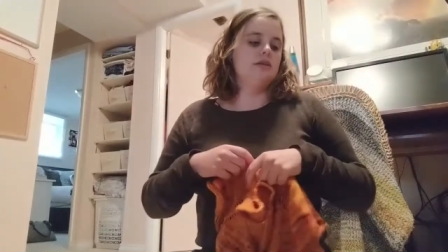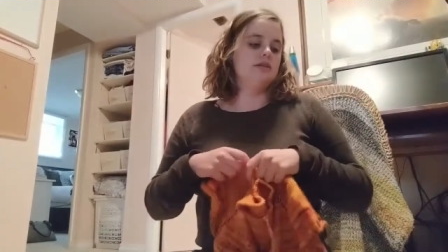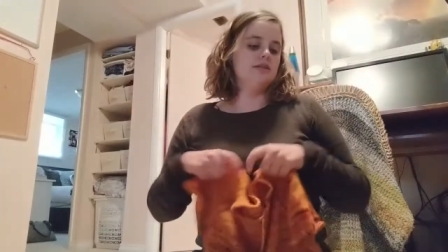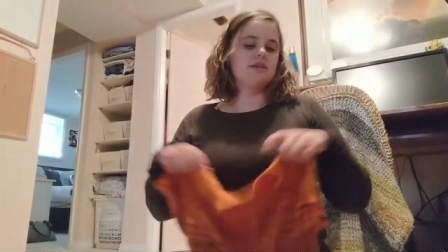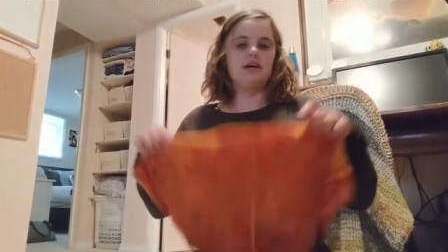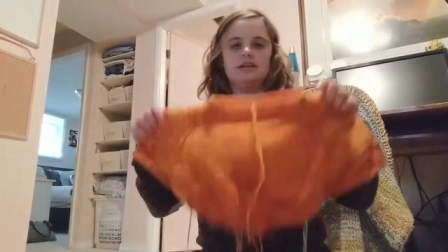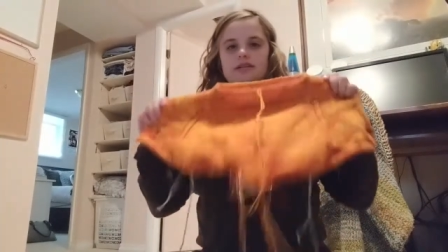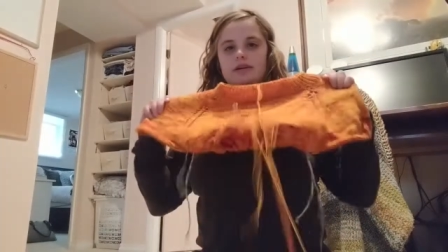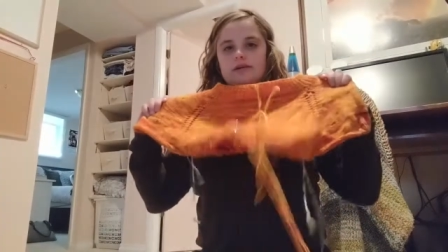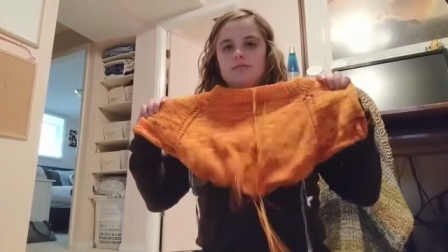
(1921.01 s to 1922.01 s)
This is kind of
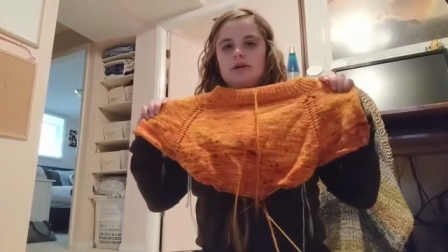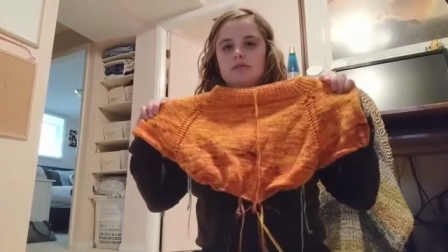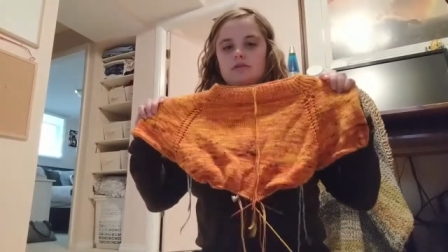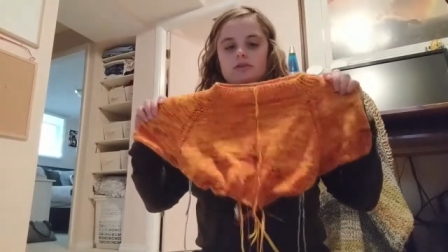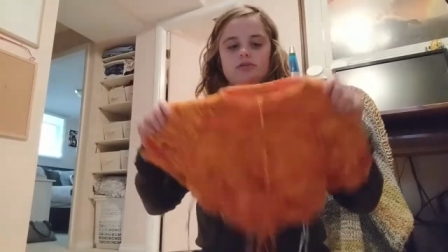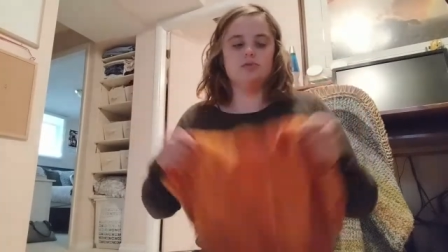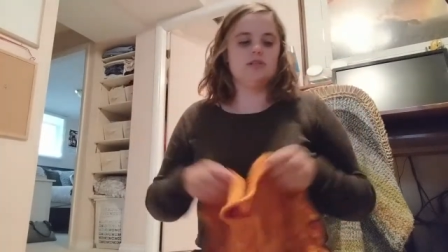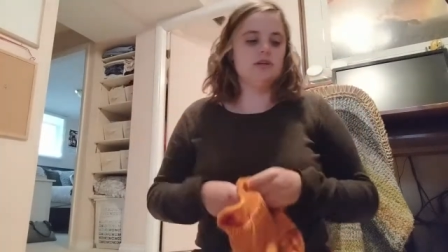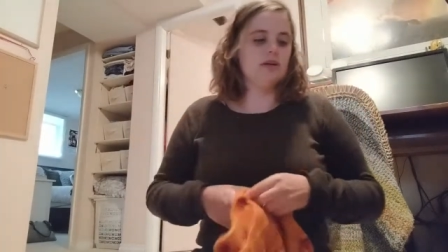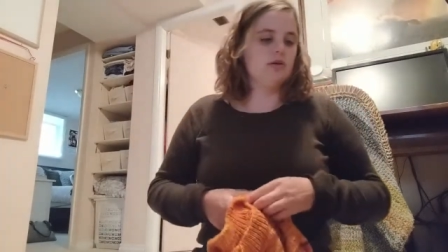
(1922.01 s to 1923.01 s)
taking a break for
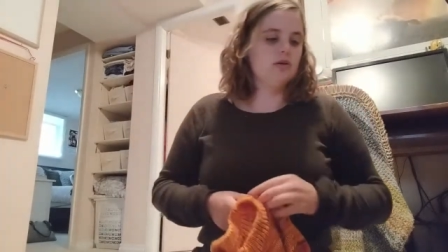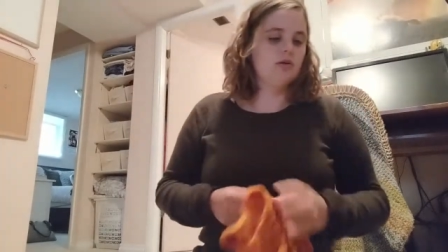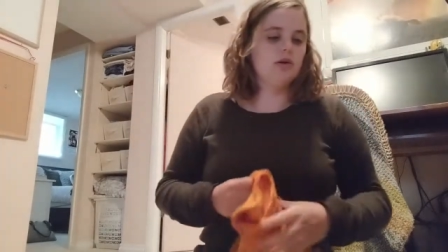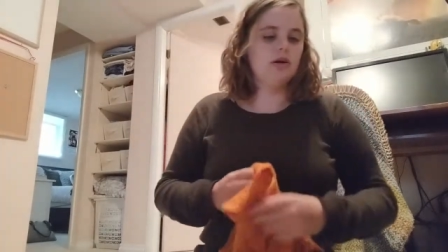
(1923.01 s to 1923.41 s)
Christmas knitting though.